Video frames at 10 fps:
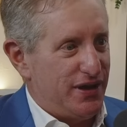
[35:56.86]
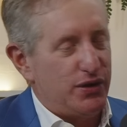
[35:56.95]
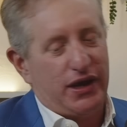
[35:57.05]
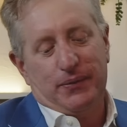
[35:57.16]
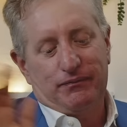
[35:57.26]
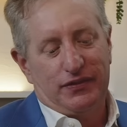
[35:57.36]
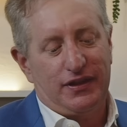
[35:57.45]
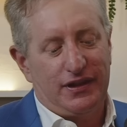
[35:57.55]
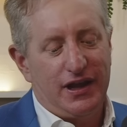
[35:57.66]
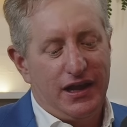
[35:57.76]
Okay.
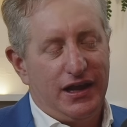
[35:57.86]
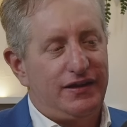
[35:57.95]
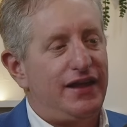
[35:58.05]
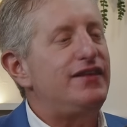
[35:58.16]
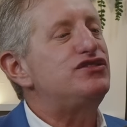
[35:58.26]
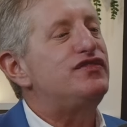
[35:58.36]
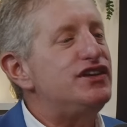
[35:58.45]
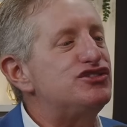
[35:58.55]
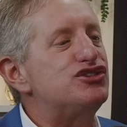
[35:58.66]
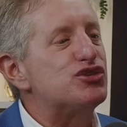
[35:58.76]
Then there's
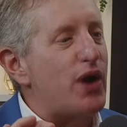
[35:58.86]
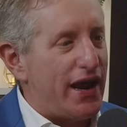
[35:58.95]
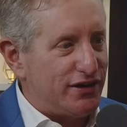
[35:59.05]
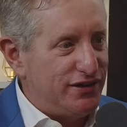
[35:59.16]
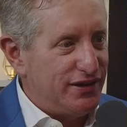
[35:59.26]
Visa Direct.